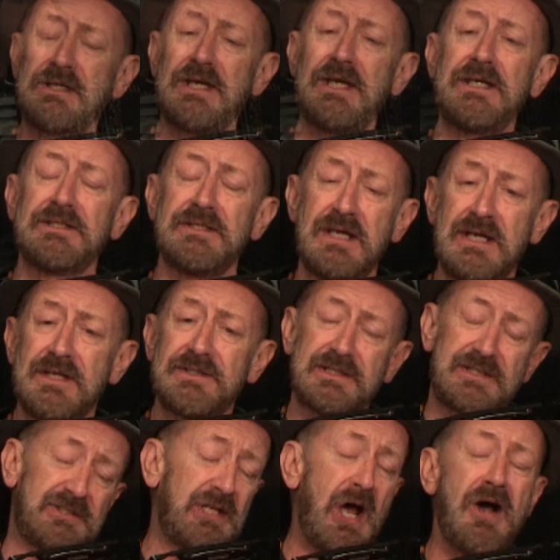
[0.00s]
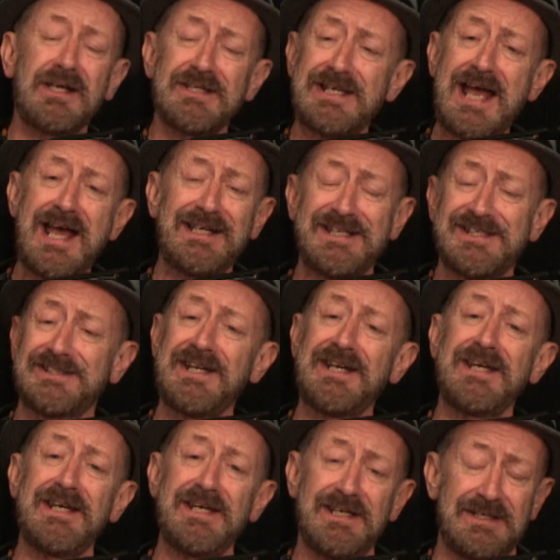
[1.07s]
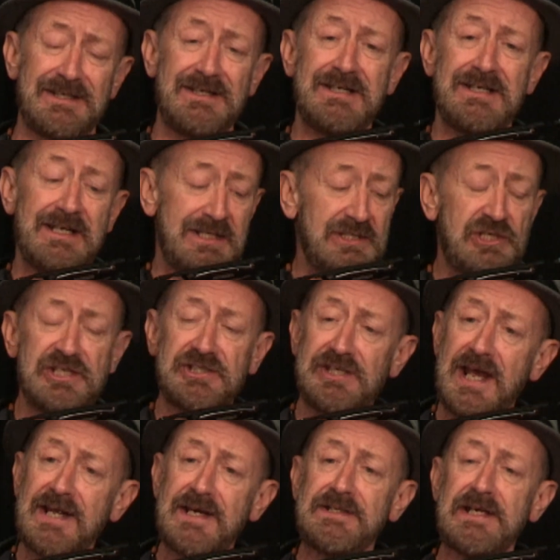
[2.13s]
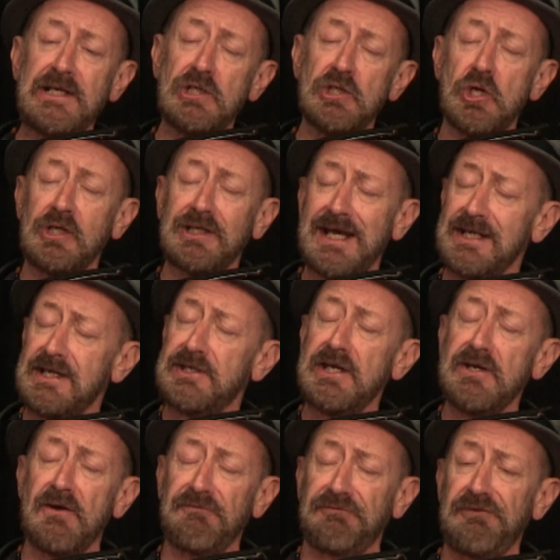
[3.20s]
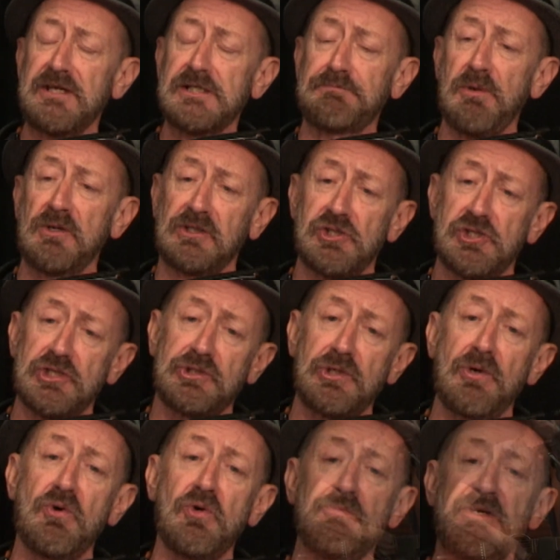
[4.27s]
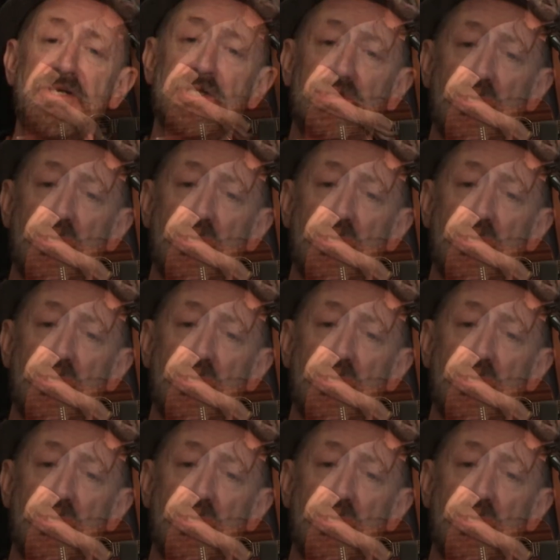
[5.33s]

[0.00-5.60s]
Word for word: again. This dog has had its day. She said I didn't look like I did on Facebook, and she told me to